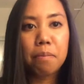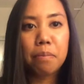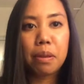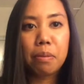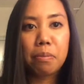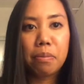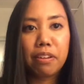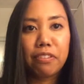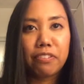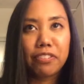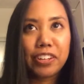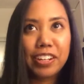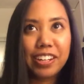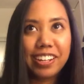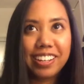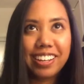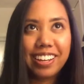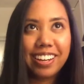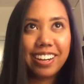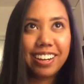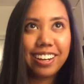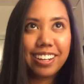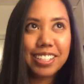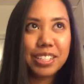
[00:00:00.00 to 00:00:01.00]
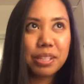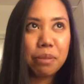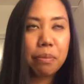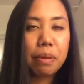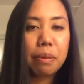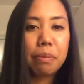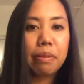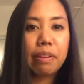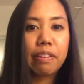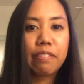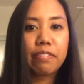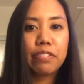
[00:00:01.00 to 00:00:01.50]
People have curly hair, some
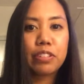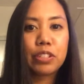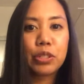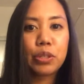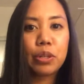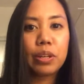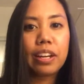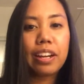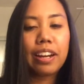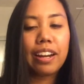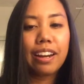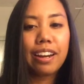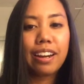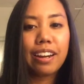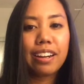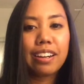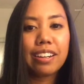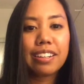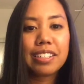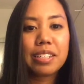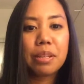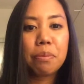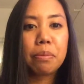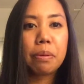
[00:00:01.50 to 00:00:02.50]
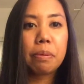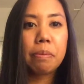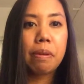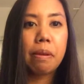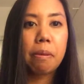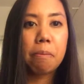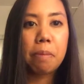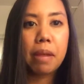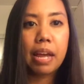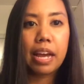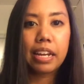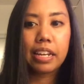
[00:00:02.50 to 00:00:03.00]
people have short hair, some people
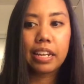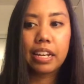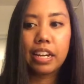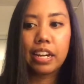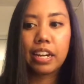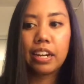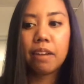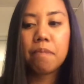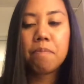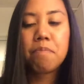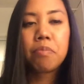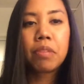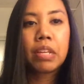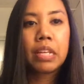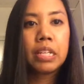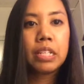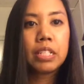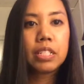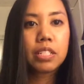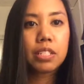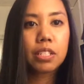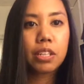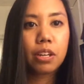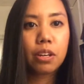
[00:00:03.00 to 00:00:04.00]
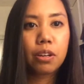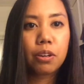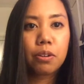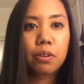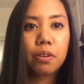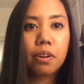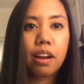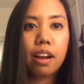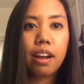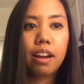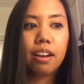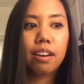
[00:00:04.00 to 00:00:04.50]
have black hair.
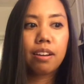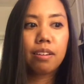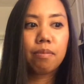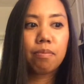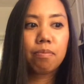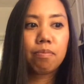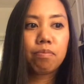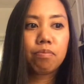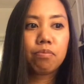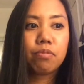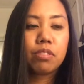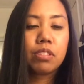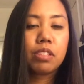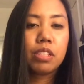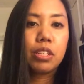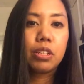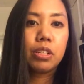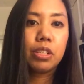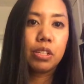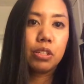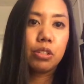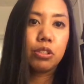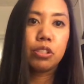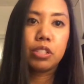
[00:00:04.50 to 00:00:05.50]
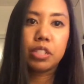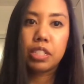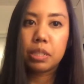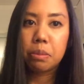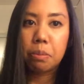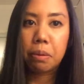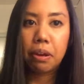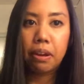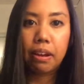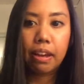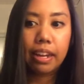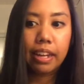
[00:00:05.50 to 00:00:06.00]
So you could use just
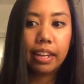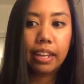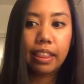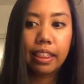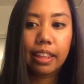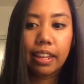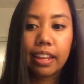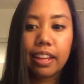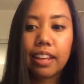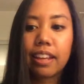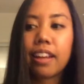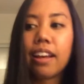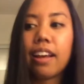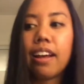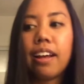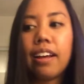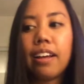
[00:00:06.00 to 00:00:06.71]
about anything.